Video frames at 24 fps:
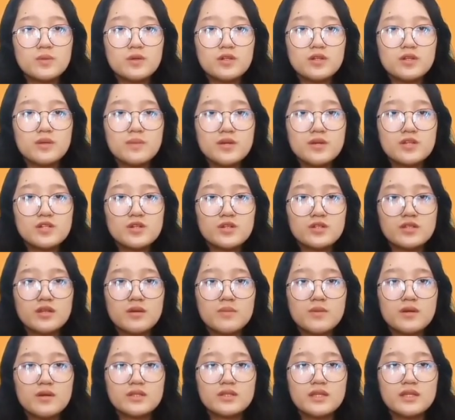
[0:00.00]
Proclamation
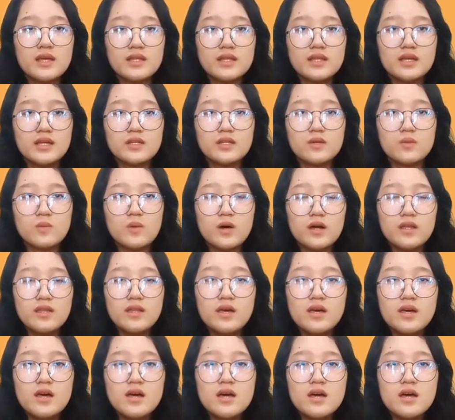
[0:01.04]
Number 1081,